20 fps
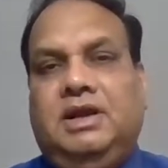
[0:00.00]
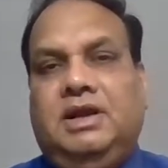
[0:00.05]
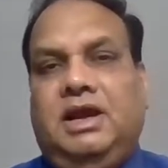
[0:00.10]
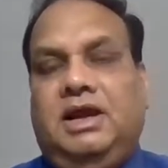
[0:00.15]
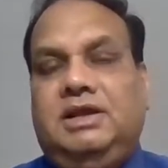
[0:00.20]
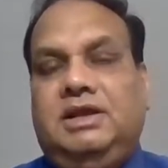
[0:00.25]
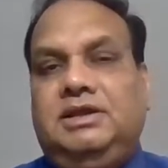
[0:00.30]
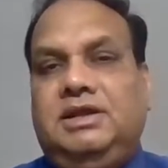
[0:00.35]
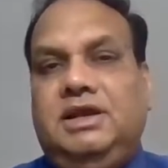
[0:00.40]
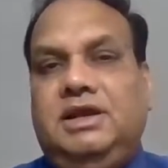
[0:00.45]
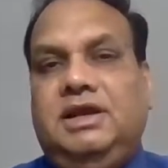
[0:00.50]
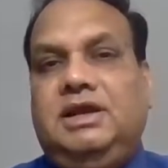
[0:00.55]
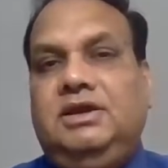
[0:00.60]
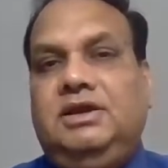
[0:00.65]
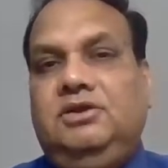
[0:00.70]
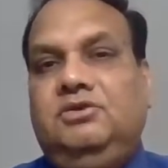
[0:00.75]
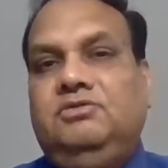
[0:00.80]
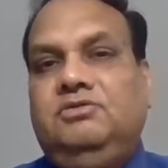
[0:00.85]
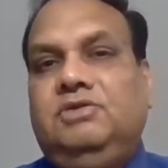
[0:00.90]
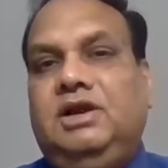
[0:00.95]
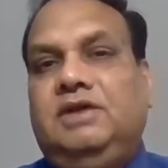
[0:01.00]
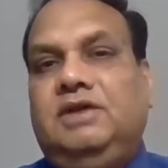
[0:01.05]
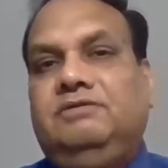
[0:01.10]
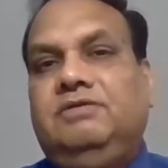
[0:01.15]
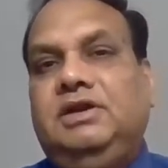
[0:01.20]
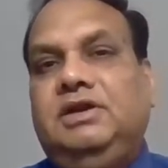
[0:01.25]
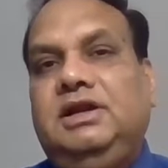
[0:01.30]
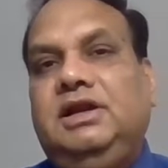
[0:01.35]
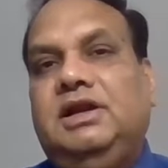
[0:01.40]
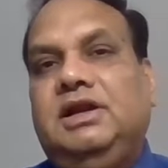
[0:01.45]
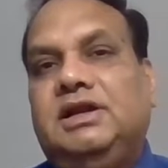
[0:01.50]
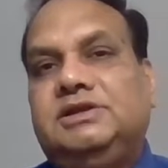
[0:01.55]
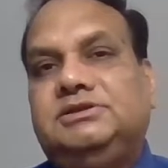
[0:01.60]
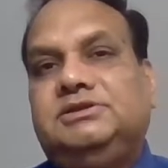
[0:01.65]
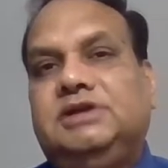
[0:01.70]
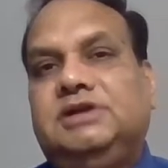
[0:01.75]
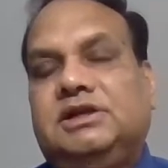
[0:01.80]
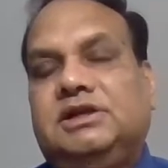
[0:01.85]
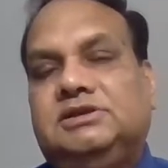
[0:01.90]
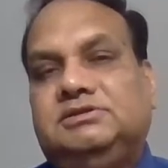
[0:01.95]
and there you will have very less
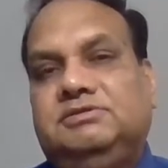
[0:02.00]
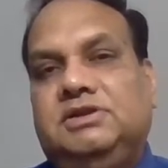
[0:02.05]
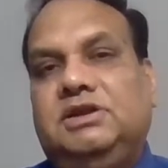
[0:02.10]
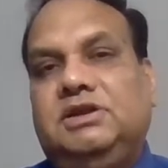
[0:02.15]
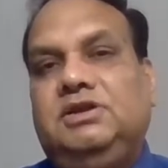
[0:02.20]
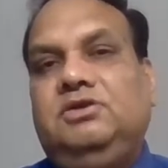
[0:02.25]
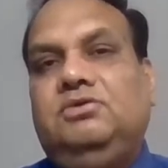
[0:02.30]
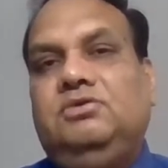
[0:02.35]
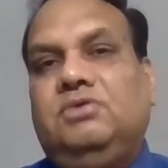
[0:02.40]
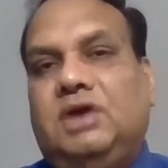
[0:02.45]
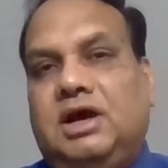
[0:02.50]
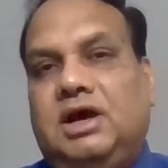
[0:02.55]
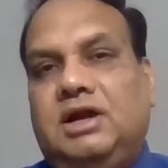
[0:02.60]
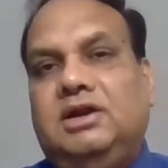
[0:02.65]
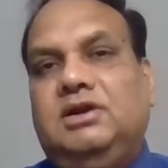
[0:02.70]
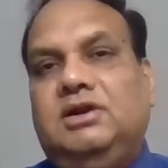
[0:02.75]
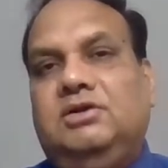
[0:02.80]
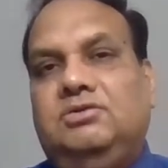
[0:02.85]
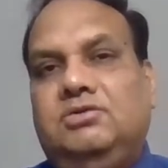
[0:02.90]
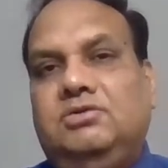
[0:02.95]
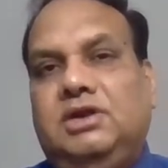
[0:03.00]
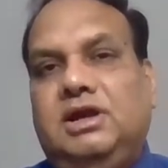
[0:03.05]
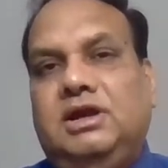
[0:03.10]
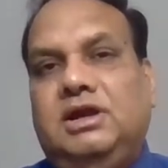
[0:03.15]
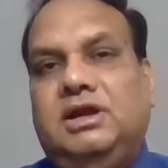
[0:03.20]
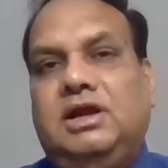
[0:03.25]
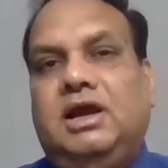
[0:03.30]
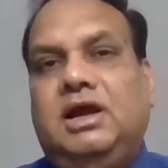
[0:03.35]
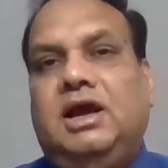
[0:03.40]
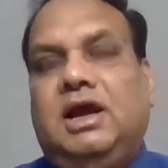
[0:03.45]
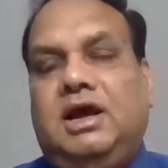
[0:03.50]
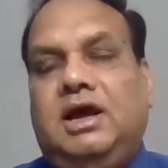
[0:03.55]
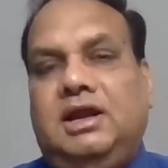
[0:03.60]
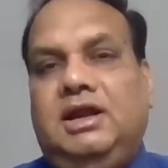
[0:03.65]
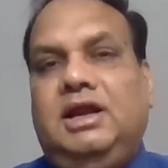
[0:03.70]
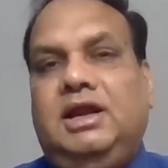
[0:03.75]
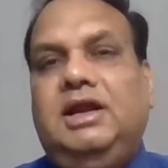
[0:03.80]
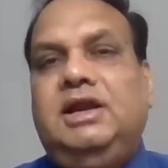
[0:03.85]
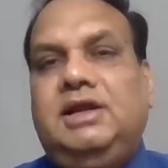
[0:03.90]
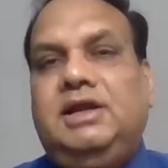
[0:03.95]
chance whether you are recruiting a
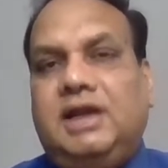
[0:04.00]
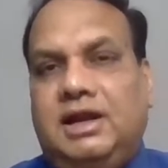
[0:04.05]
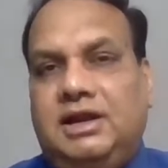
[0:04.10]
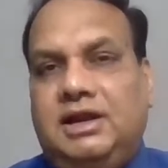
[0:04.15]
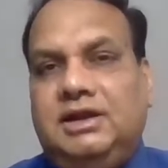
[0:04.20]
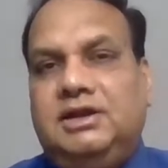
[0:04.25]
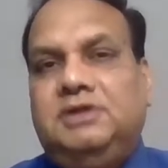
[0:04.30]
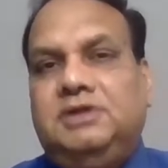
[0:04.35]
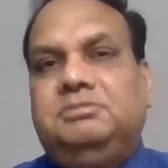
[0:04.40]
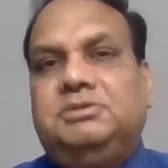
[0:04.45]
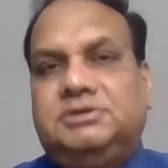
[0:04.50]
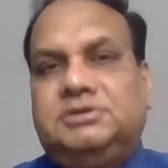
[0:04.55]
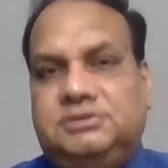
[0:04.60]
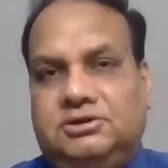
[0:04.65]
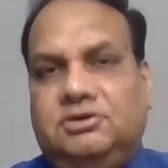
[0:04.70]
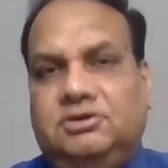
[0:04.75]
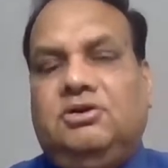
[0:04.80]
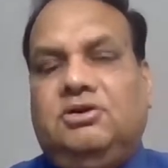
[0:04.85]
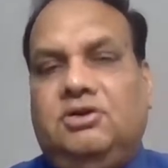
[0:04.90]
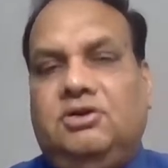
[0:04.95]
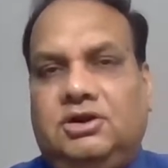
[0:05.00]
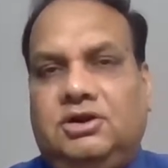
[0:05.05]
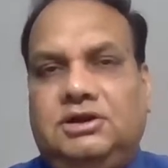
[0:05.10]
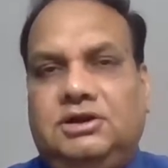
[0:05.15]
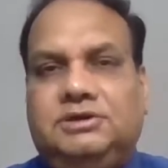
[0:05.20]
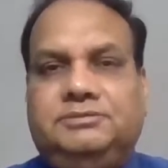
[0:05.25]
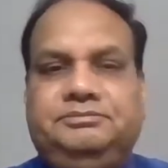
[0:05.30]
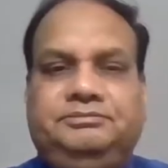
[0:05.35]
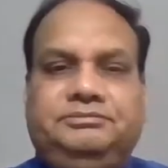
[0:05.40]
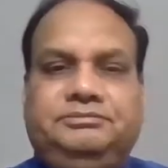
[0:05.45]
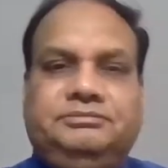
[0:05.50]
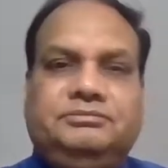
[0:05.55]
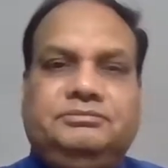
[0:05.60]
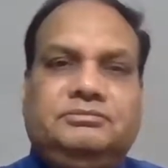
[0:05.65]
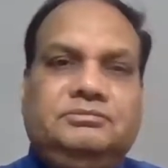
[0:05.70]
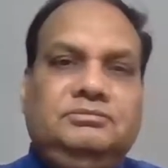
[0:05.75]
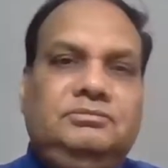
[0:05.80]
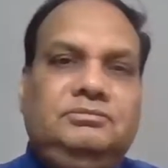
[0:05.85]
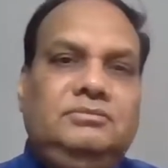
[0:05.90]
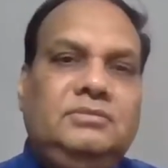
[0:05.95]
really talented person or not.
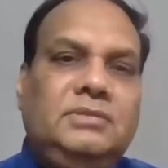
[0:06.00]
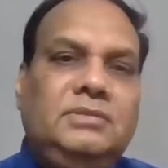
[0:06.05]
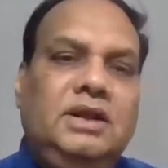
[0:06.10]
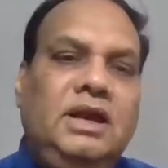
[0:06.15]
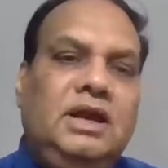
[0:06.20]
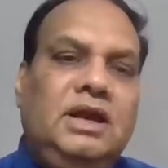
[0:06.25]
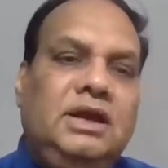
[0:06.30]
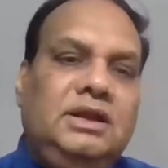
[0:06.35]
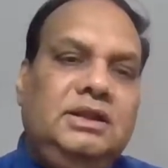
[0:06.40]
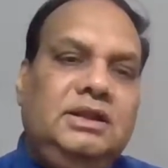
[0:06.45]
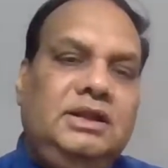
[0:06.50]
The